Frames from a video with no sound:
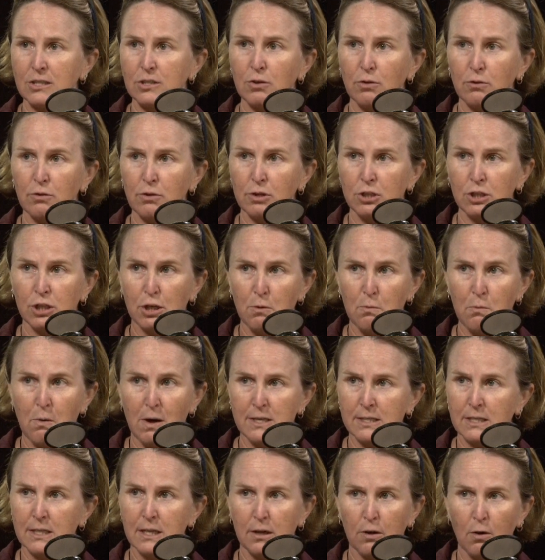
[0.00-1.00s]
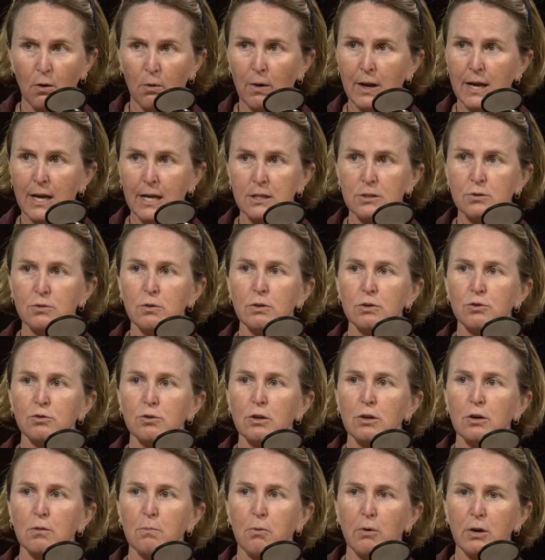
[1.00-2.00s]
so that she wasn't going into a
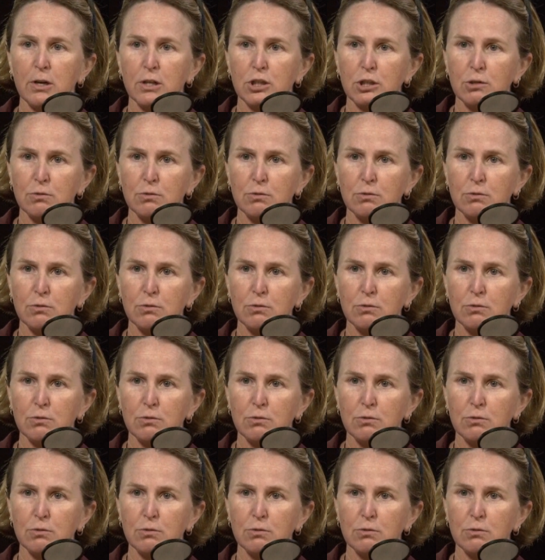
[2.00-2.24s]
trigger point,